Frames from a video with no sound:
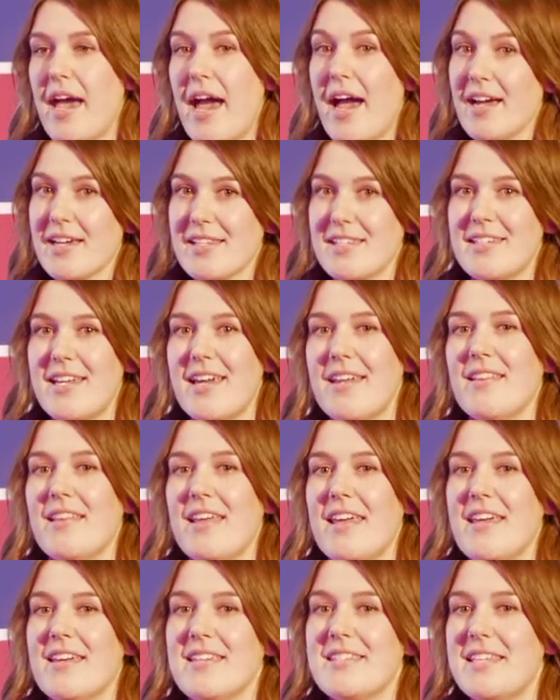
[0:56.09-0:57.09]

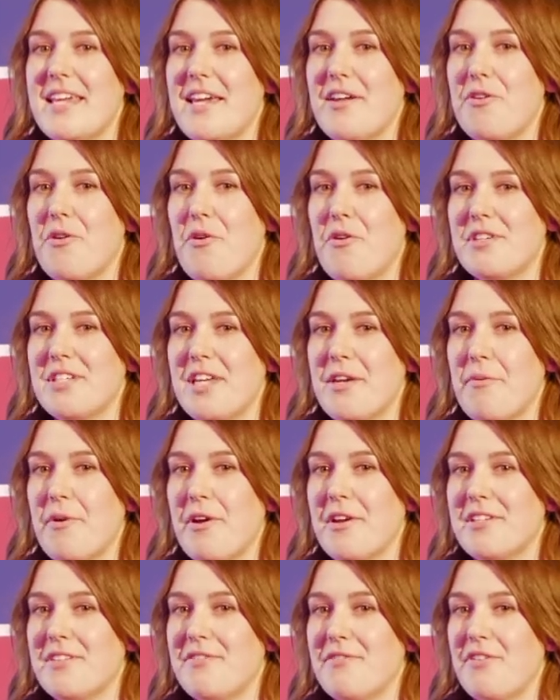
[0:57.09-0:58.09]
accidentally say a naughty
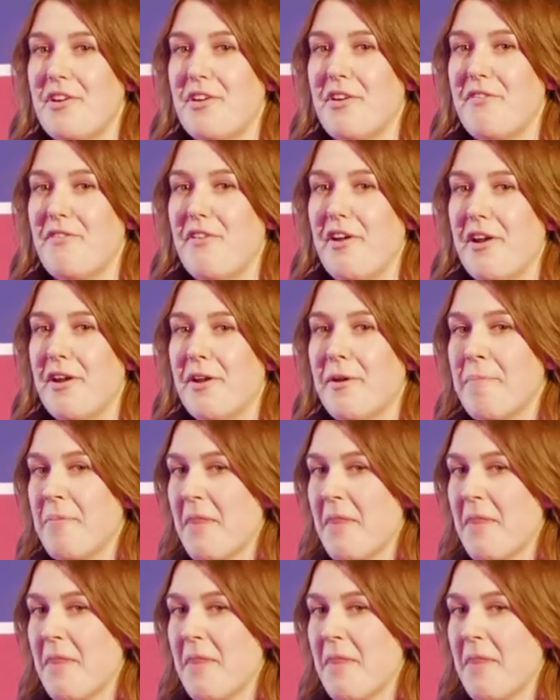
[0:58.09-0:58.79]
word in front of her.